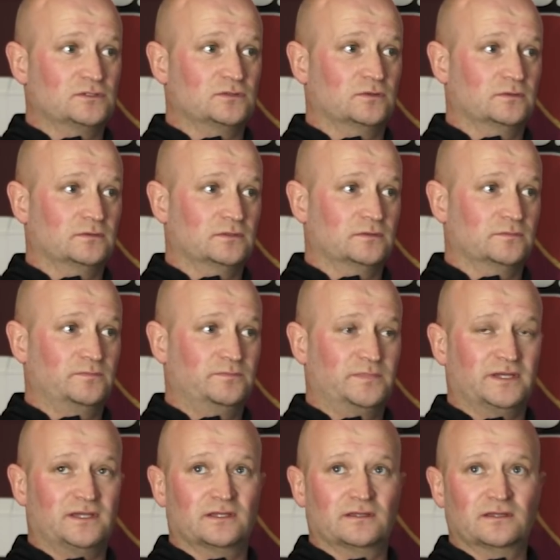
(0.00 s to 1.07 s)
So you know,
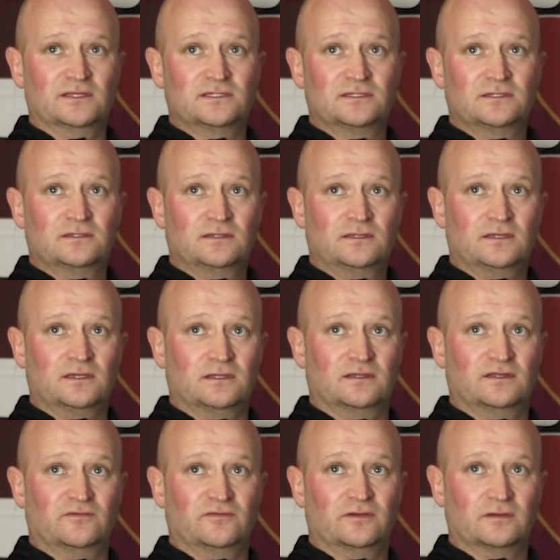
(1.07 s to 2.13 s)
picking these kind
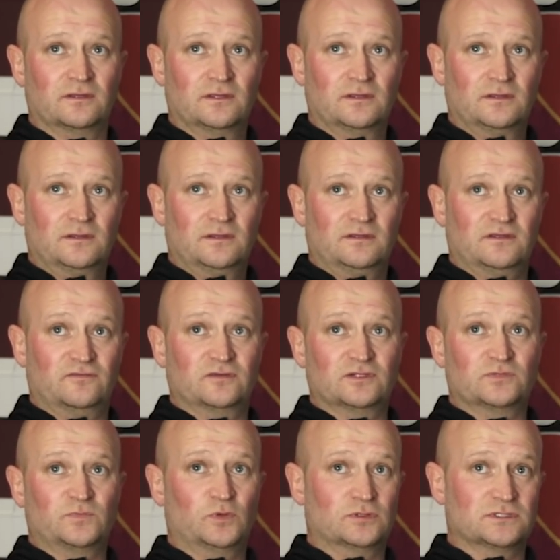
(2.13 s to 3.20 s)
of
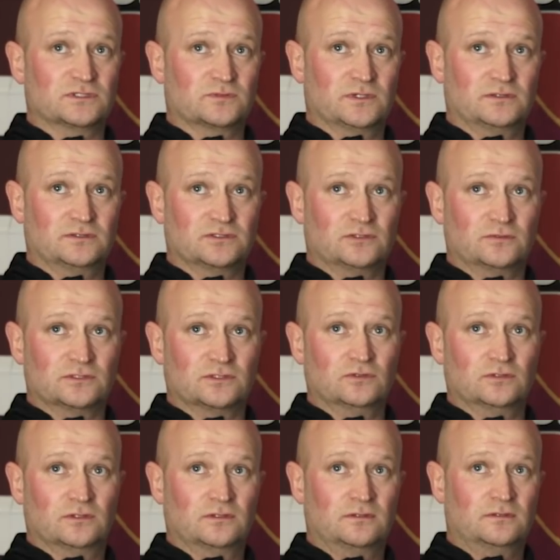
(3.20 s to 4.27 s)
different sports as well is always
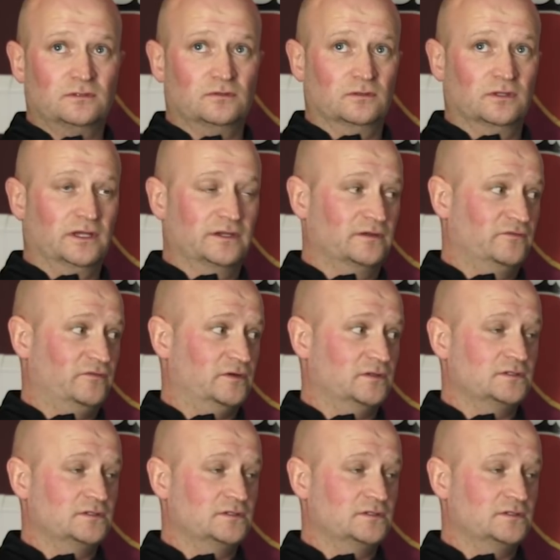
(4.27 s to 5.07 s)
good learning for